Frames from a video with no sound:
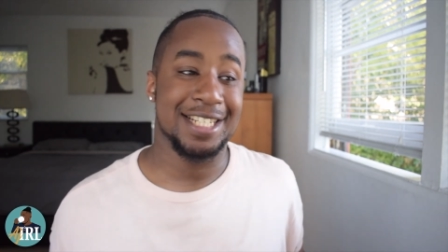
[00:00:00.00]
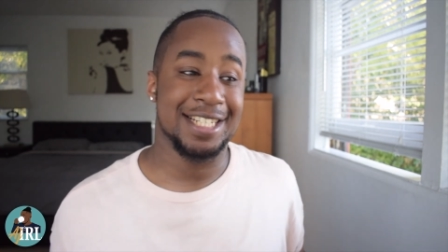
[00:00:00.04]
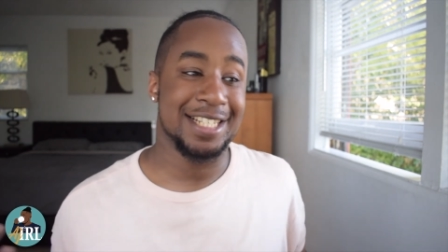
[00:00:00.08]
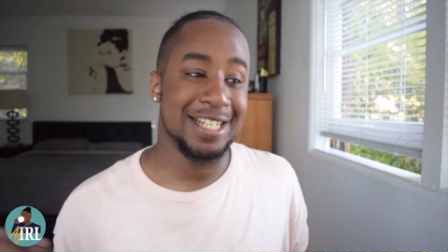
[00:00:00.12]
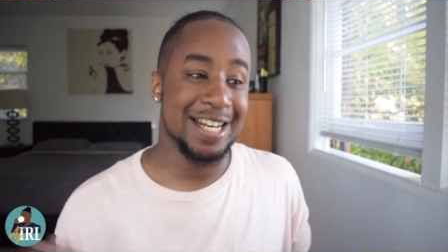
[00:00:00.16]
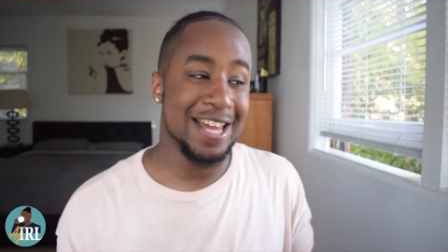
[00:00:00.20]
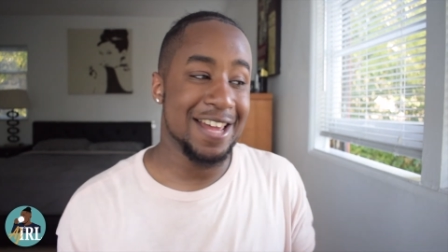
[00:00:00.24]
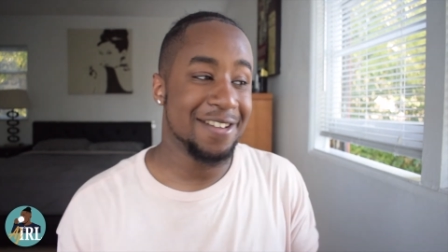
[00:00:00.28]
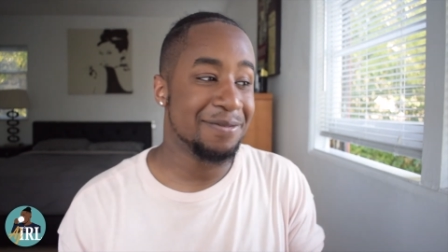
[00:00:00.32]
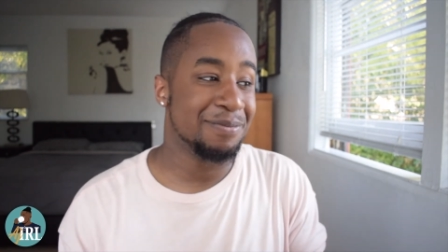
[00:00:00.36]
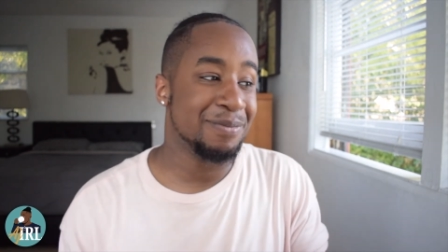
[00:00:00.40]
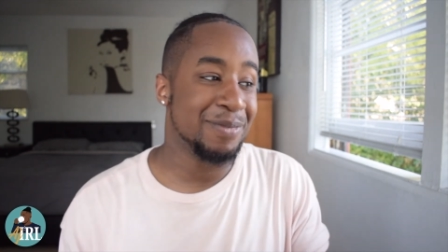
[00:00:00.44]
of just
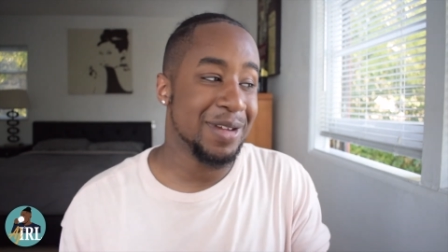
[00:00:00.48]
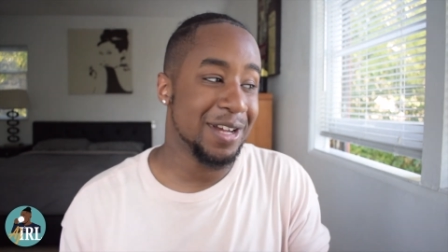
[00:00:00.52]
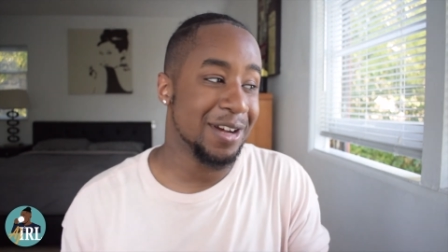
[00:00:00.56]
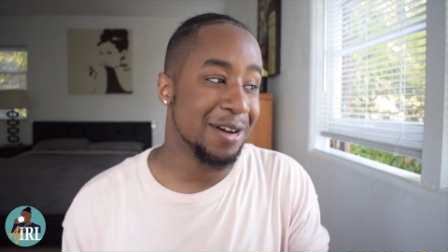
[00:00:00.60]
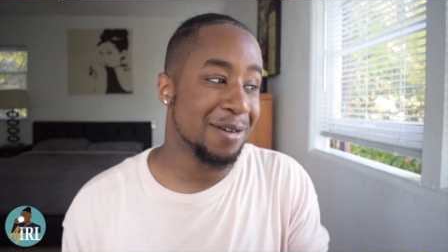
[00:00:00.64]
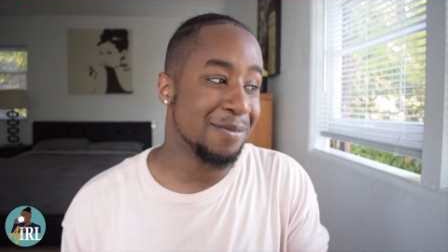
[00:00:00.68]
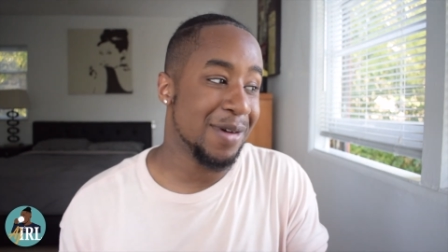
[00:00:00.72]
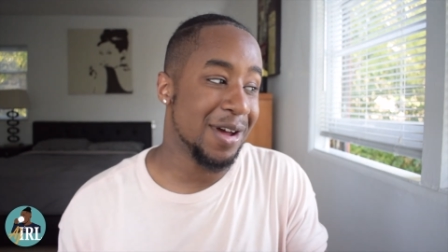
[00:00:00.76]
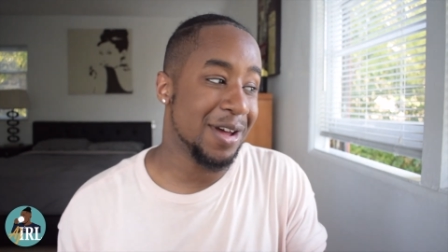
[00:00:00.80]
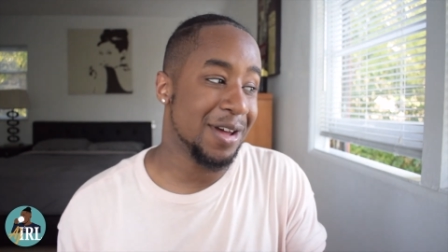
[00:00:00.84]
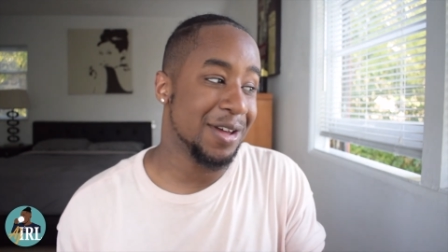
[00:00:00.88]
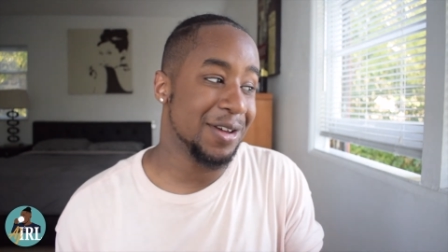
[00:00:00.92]
left me
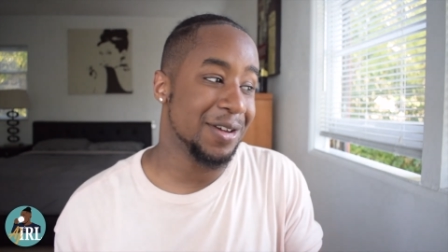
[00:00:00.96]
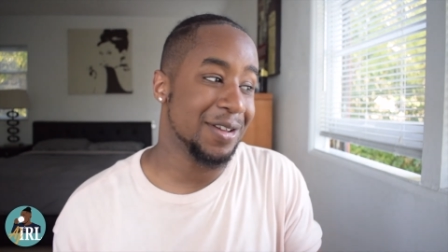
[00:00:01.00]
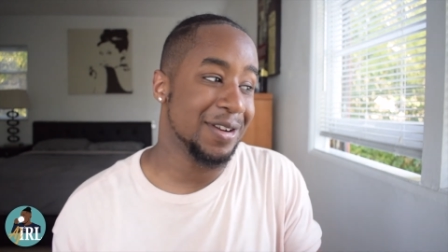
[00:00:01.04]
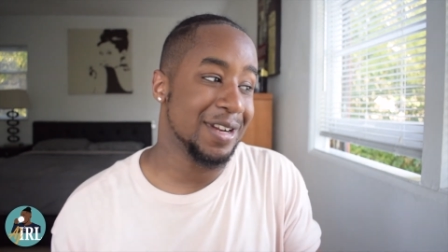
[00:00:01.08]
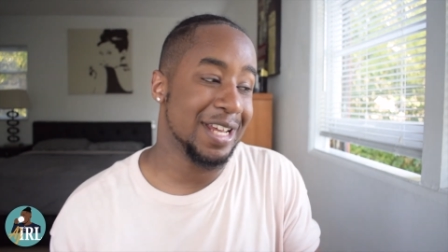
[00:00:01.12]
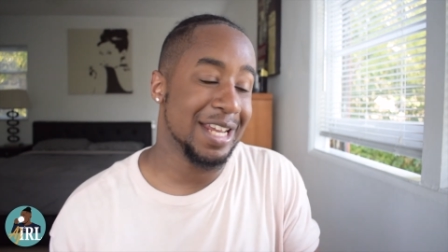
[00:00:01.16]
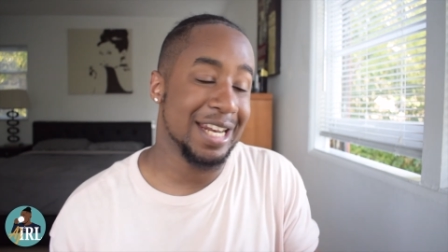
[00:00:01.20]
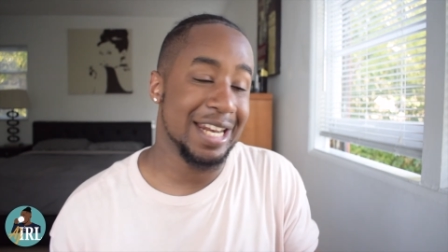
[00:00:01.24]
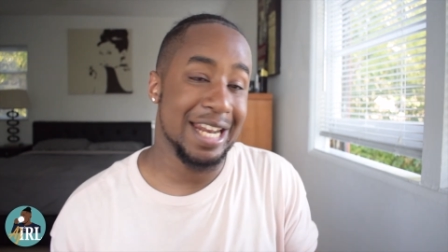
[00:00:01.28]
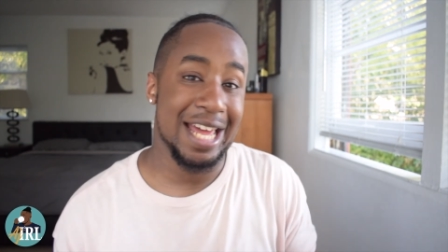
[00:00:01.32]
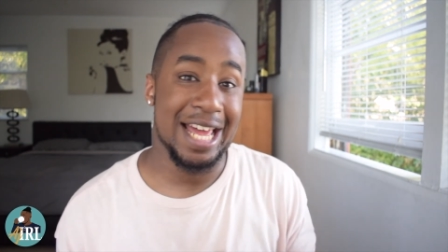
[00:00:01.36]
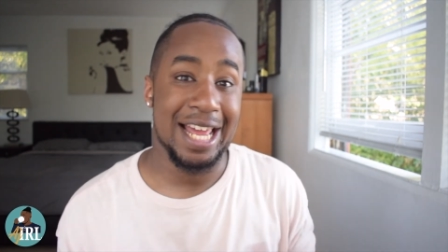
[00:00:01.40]
on my own
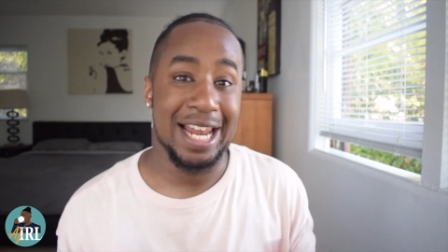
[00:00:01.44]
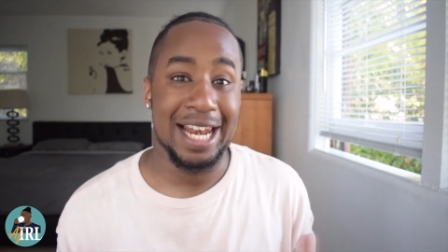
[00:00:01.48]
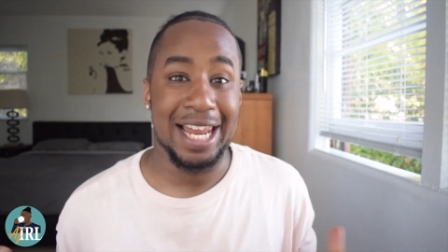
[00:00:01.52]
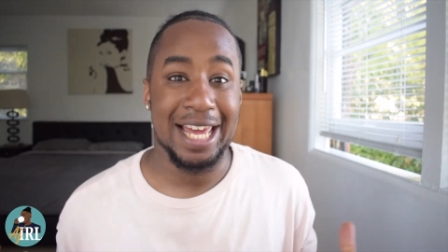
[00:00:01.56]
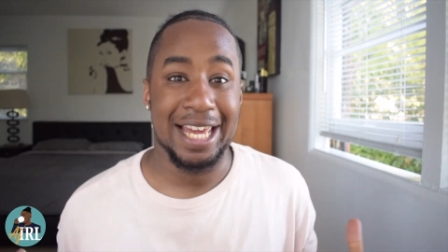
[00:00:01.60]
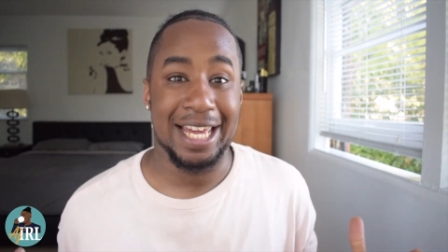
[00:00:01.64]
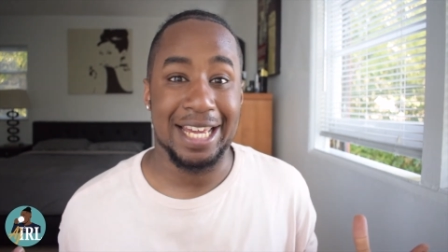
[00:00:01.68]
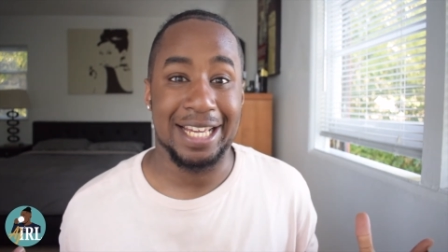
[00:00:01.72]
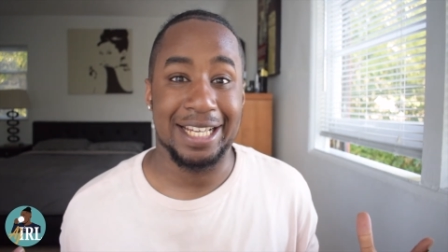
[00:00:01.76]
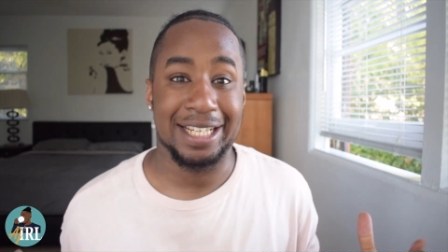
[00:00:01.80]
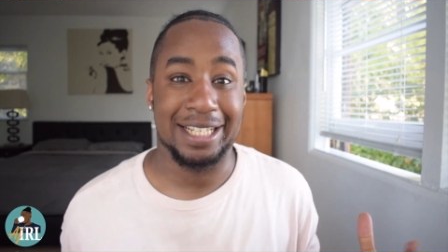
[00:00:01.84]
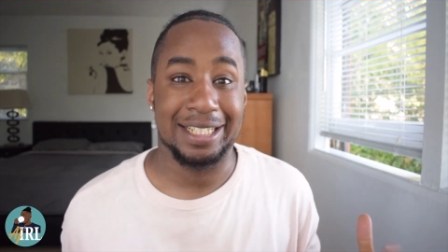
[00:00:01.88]
in
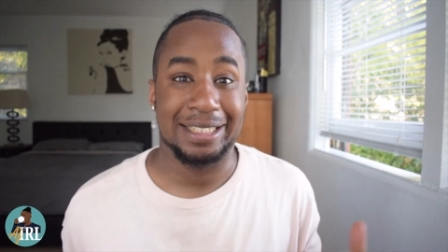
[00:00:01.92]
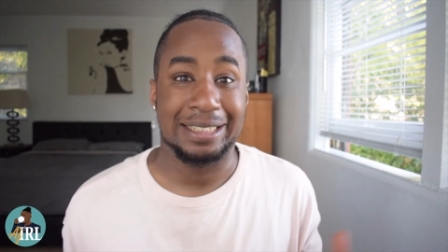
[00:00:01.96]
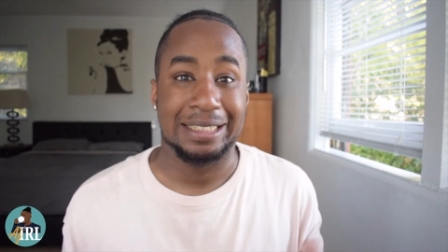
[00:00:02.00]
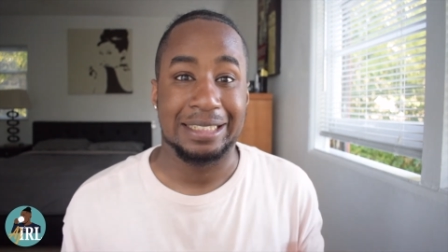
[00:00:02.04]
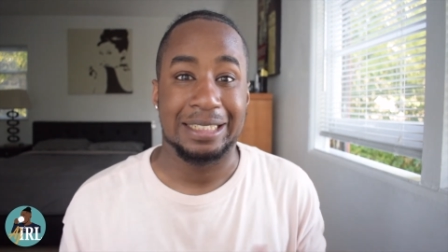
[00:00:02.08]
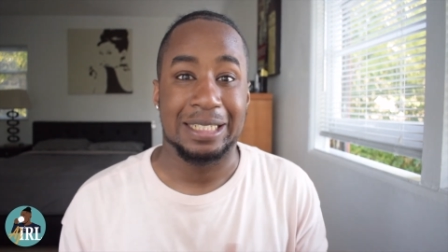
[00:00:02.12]
LA.